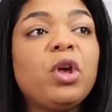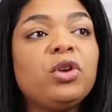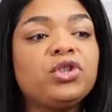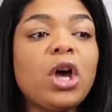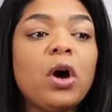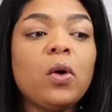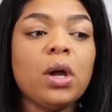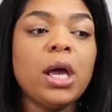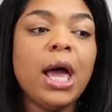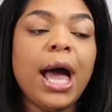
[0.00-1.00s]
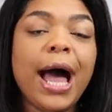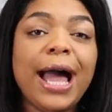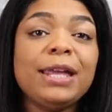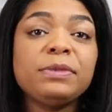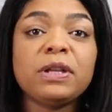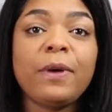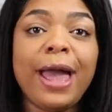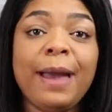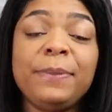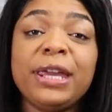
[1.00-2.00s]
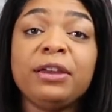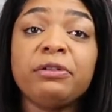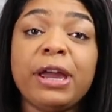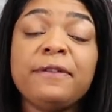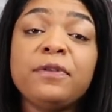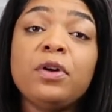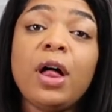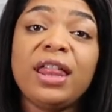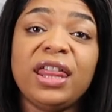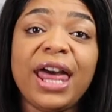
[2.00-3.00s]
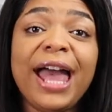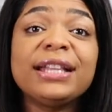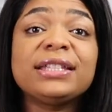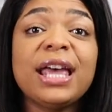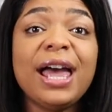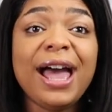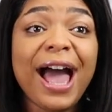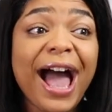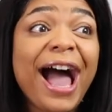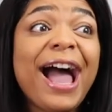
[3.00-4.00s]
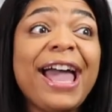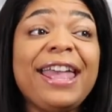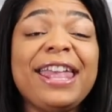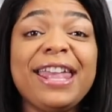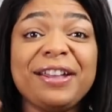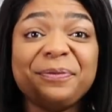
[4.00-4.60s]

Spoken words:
So I am so happy and grateful that I